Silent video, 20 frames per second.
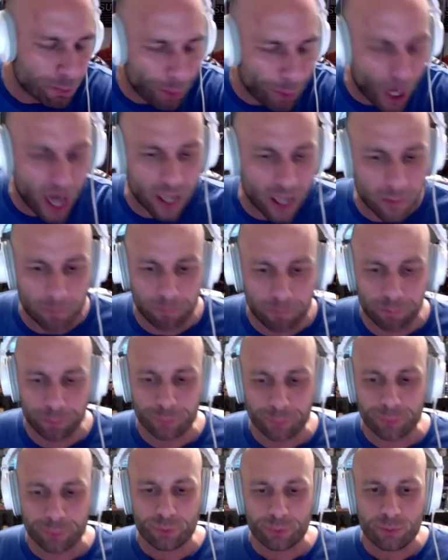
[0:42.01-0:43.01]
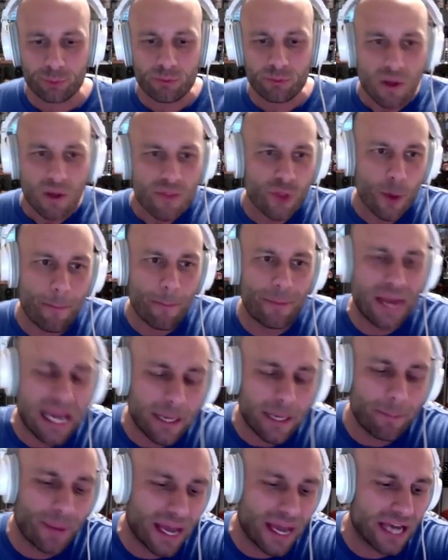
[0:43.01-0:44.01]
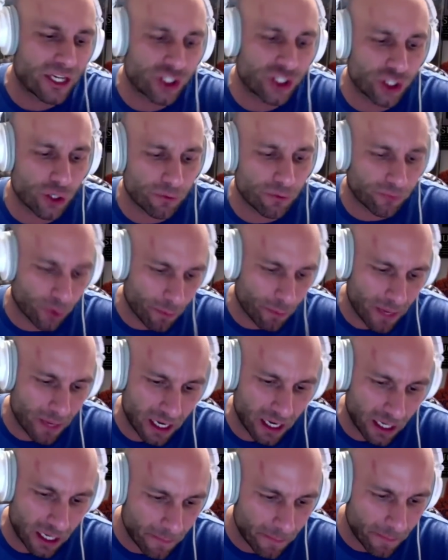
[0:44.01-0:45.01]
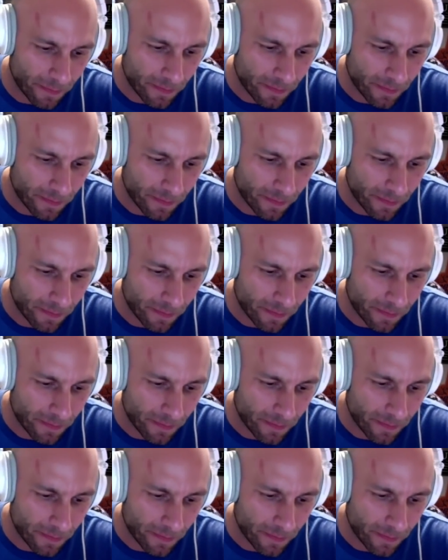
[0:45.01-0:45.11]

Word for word: But the big picture for me